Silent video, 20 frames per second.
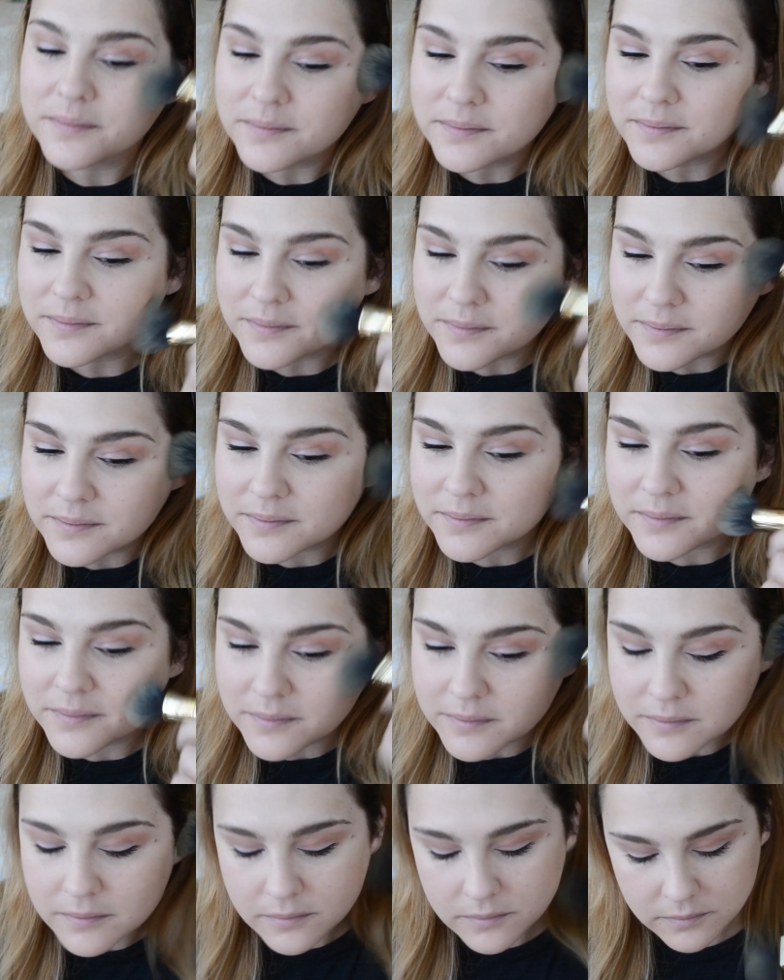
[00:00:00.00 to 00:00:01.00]

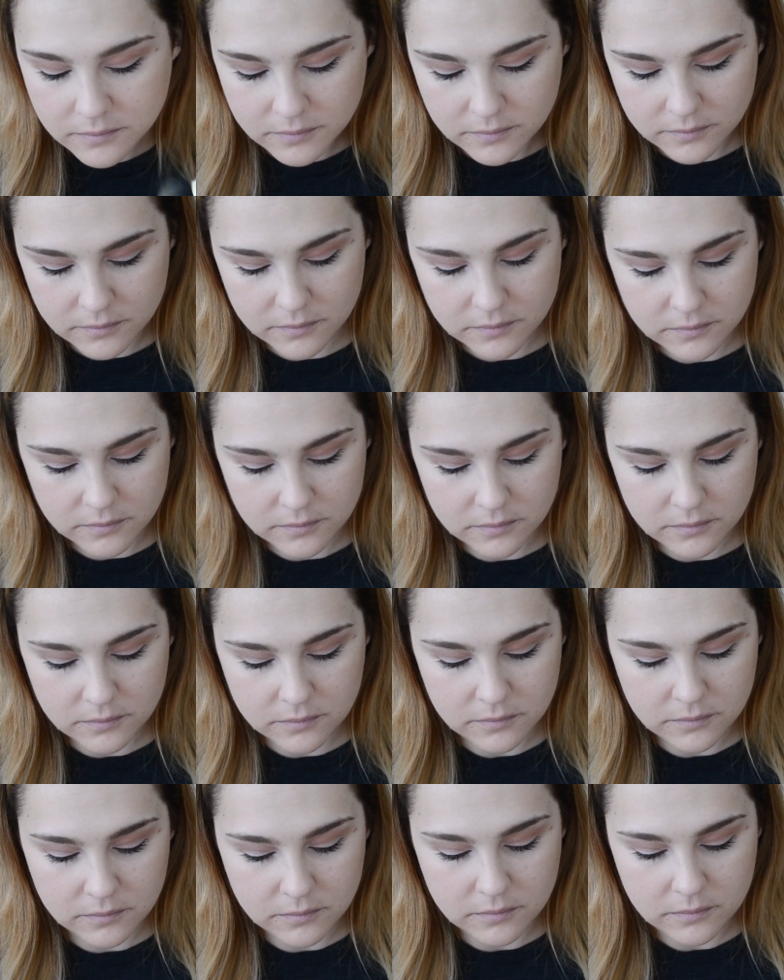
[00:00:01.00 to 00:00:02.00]

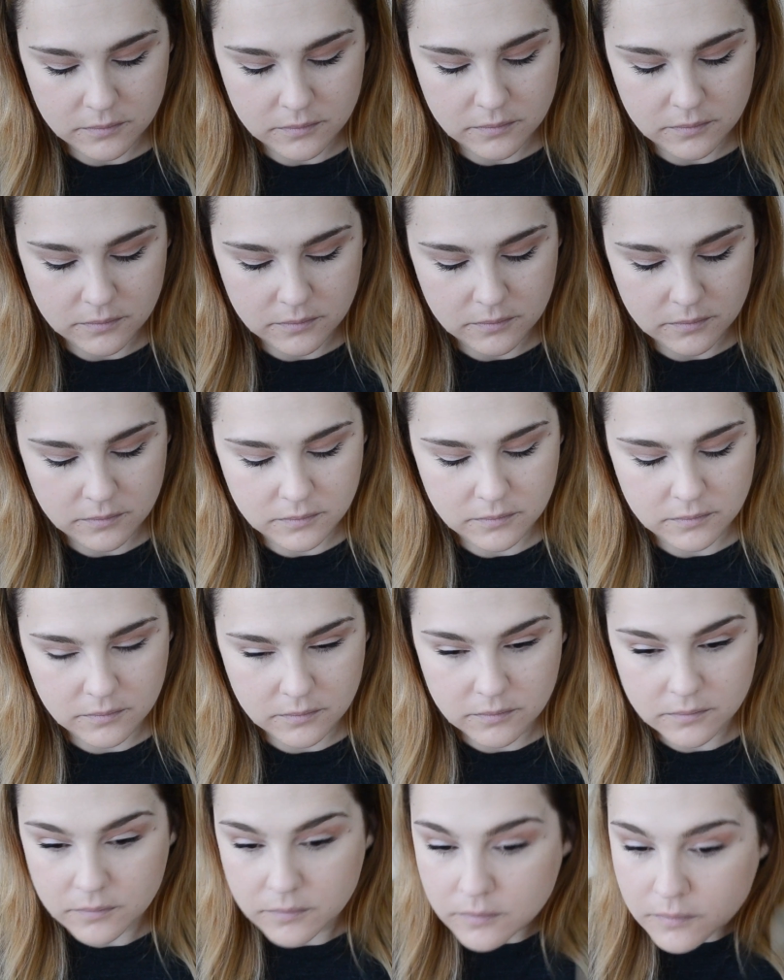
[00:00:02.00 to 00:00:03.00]

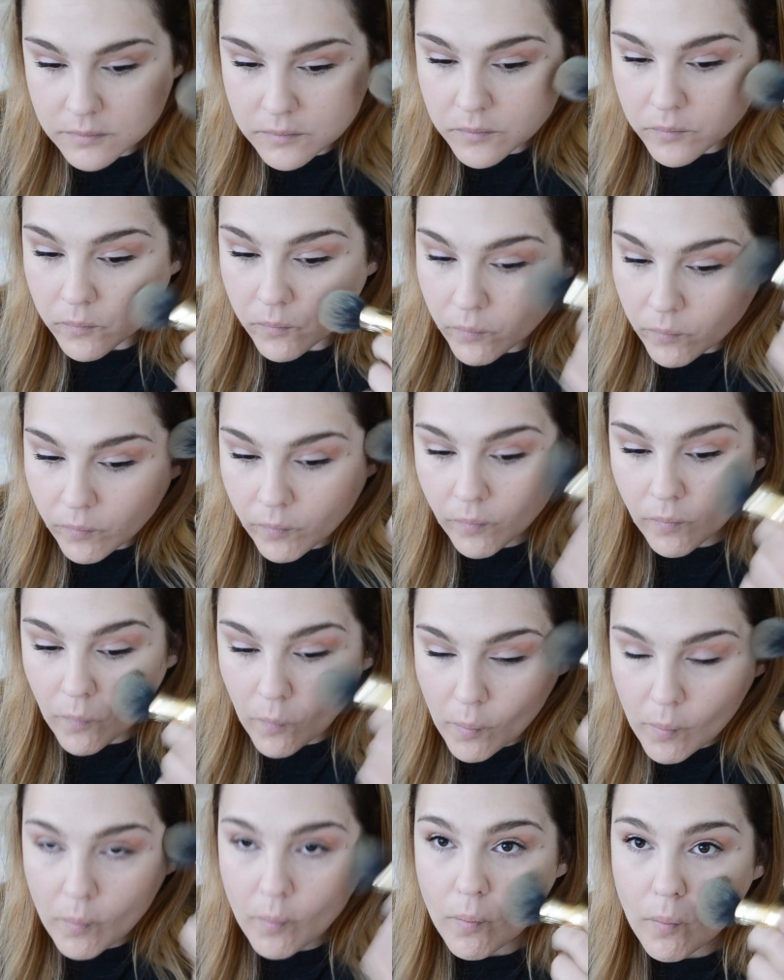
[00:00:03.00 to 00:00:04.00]

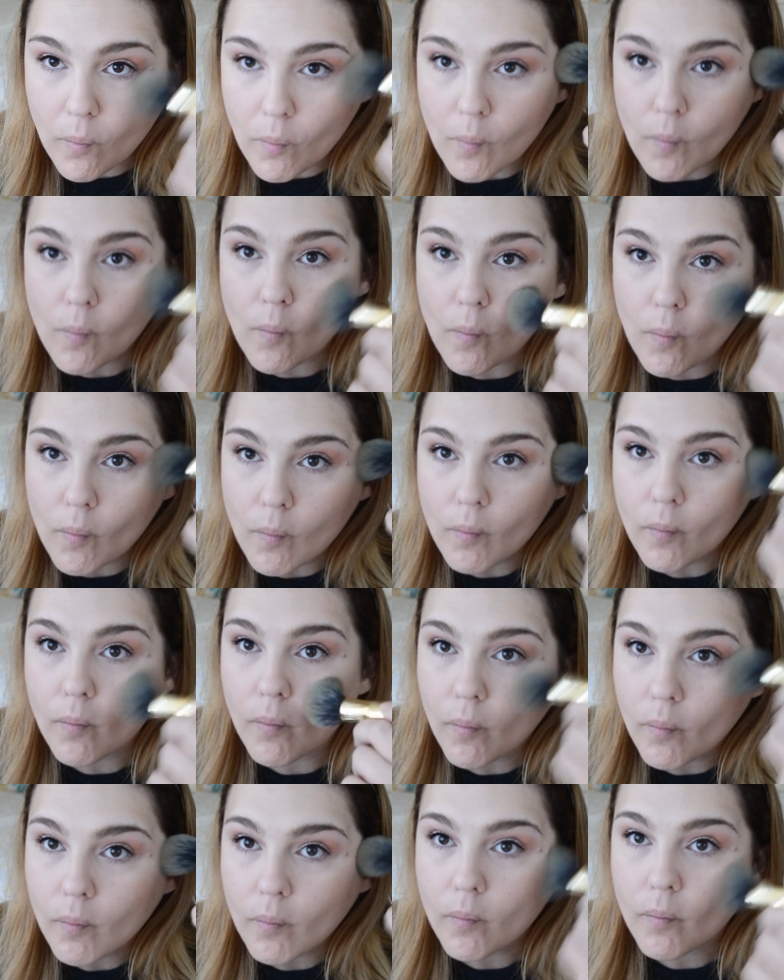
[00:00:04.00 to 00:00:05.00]

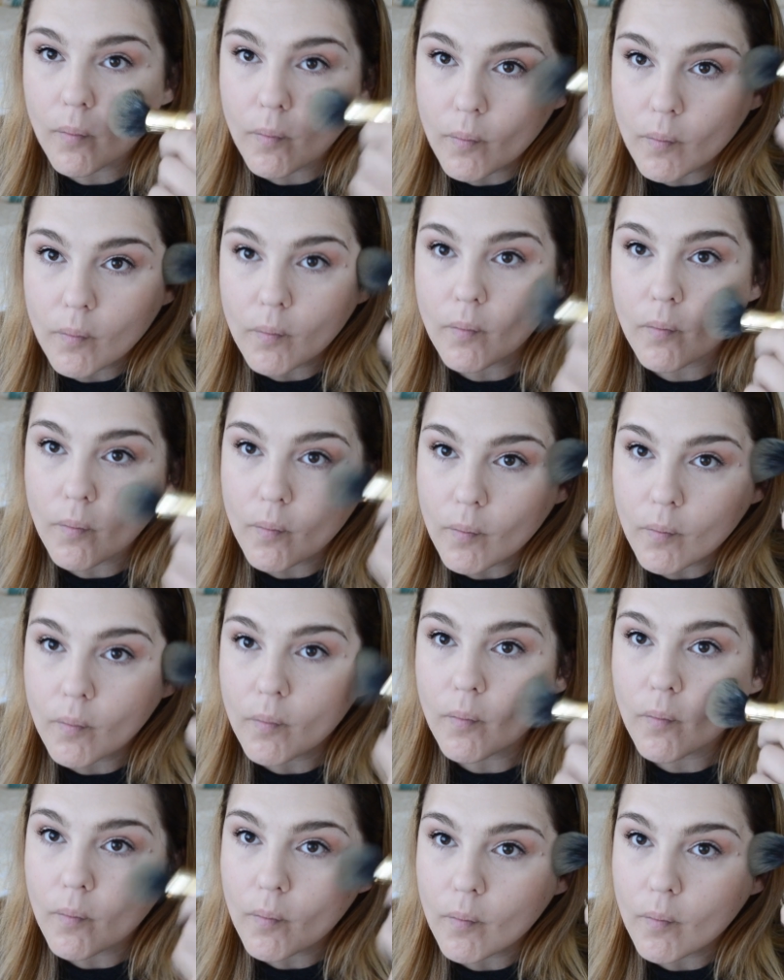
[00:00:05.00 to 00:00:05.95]
No one is speaking in this clip.